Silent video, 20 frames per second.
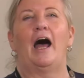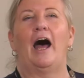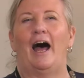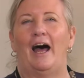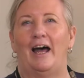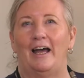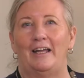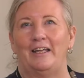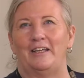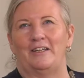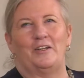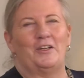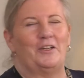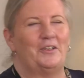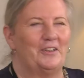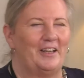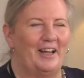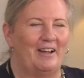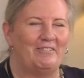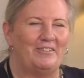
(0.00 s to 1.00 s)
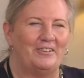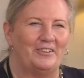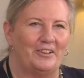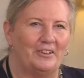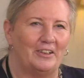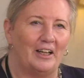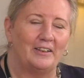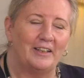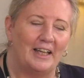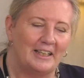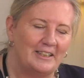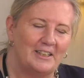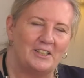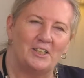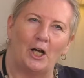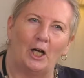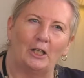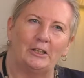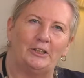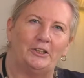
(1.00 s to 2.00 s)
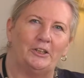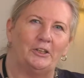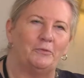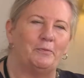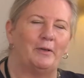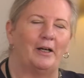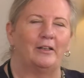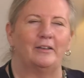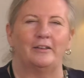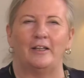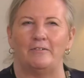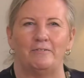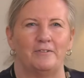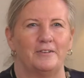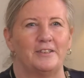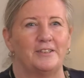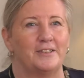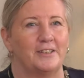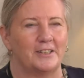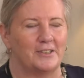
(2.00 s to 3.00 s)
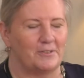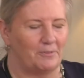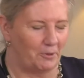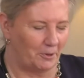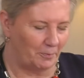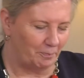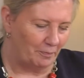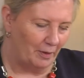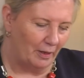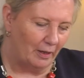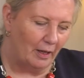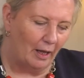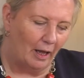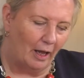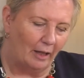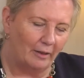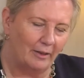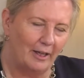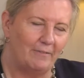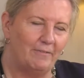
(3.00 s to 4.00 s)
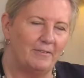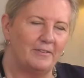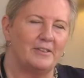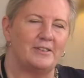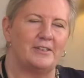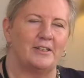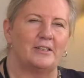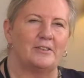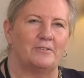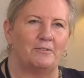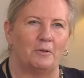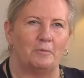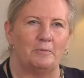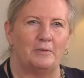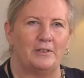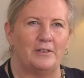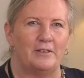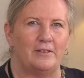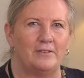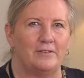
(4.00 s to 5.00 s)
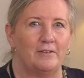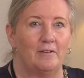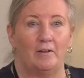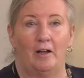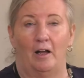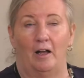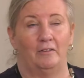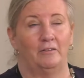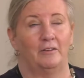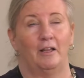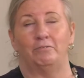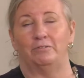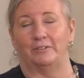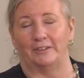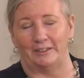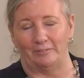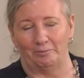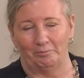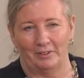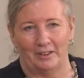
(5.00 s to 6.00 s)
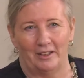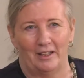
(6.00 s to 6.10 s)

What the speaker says: Hi, good afternoon. I'd like to talk to you about life in the sixth form. Life in the sixth form is lovely.